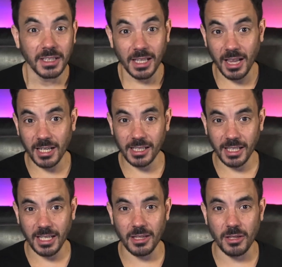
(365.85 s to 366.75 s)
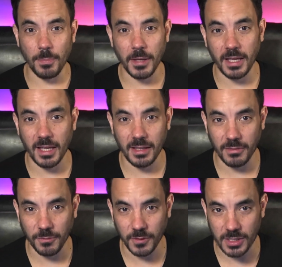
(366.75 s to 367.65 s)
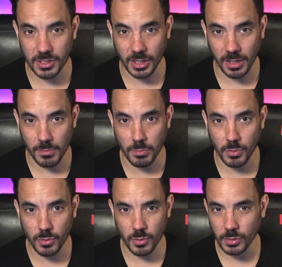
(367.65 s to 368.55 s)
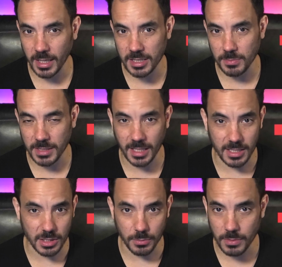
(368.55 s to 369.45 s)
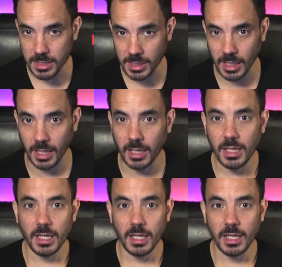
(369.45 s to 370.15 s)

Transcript: Luckily, the pin feature more or less mitigates the risk here.